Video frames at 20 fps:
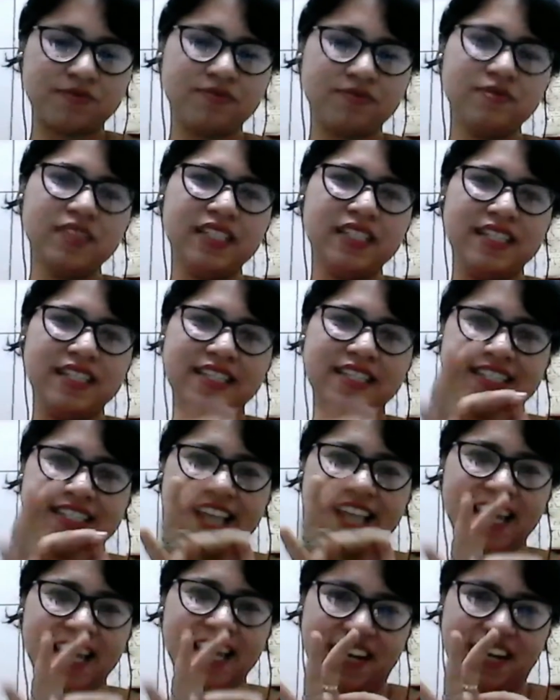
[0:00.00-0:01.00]

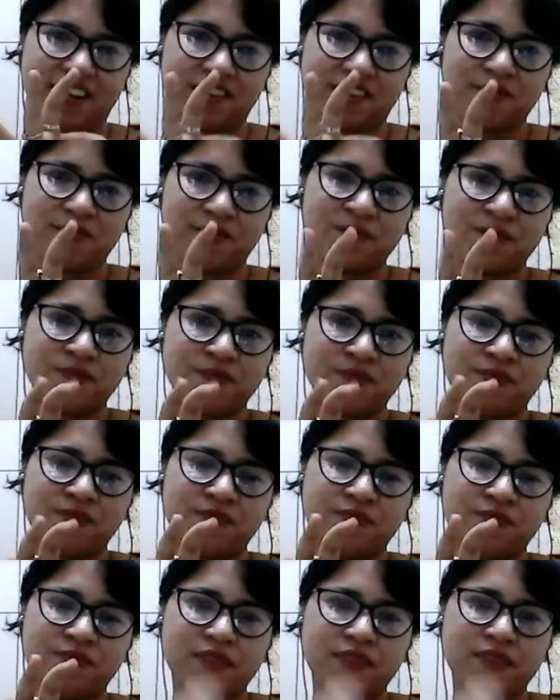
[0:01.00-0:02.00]
Second,
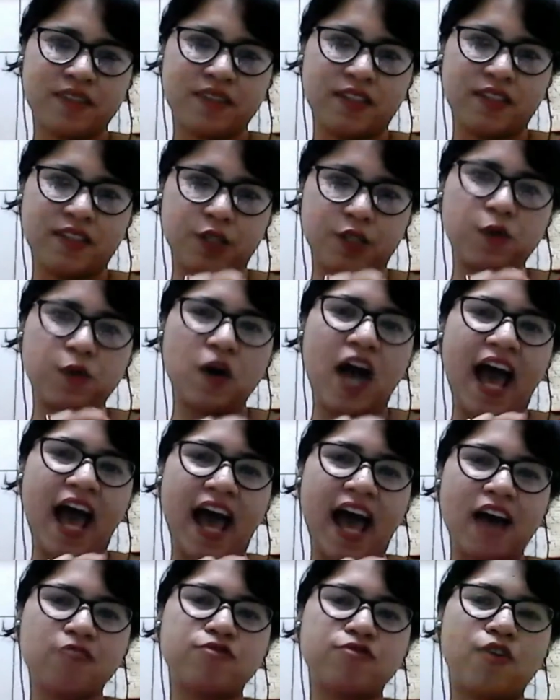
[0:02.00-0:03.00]
you
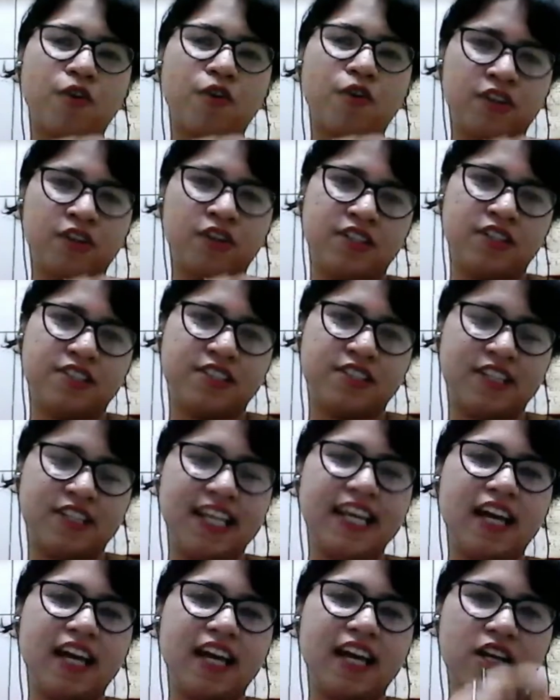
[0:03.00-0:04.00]
have
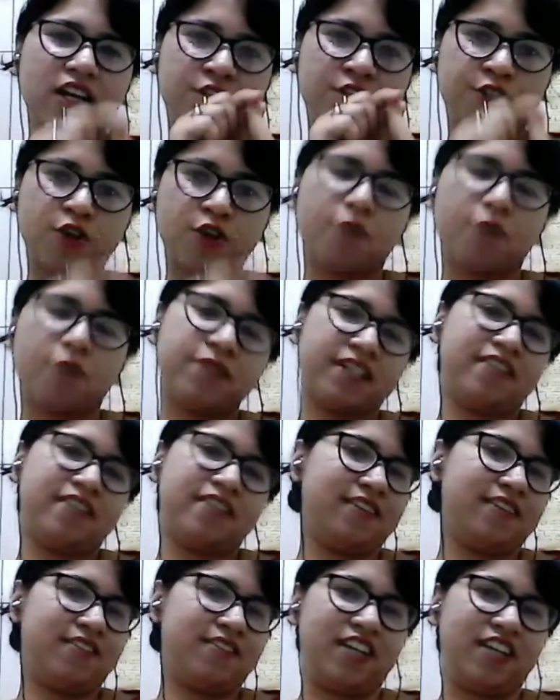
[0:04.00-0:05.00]
honestly adopted the
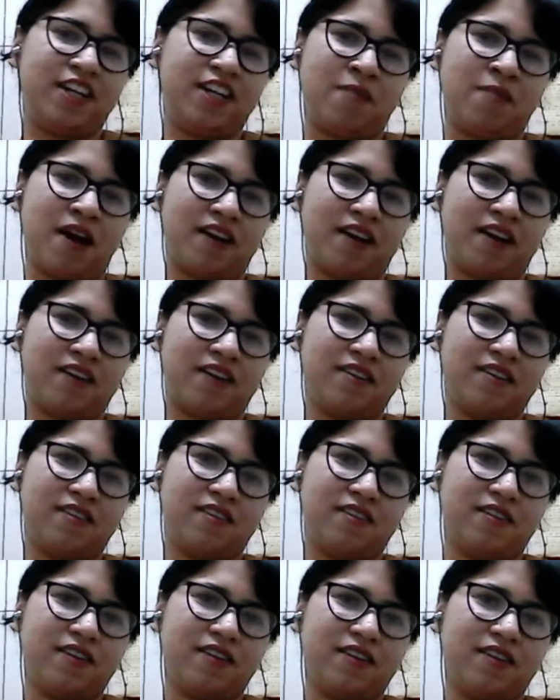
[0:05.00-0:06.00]
trademark.
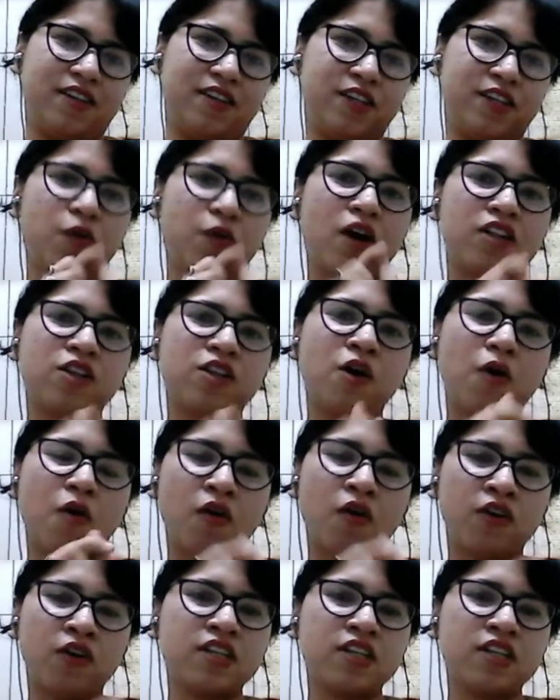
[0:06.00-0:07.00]
You are the
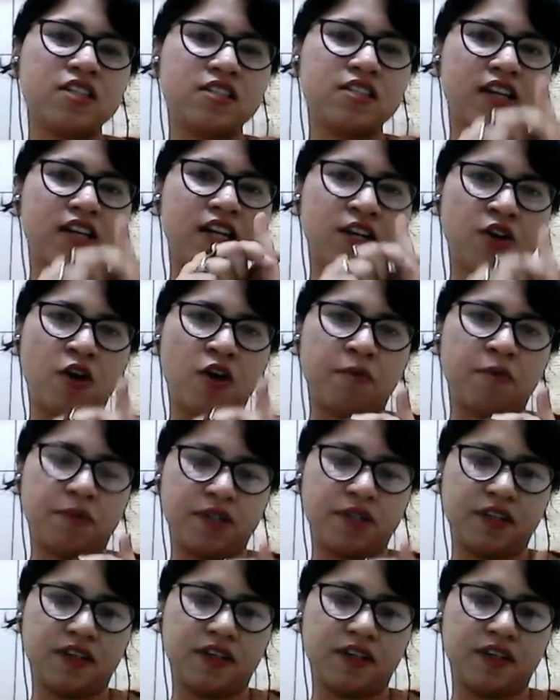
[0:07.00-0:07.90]
honest adopter.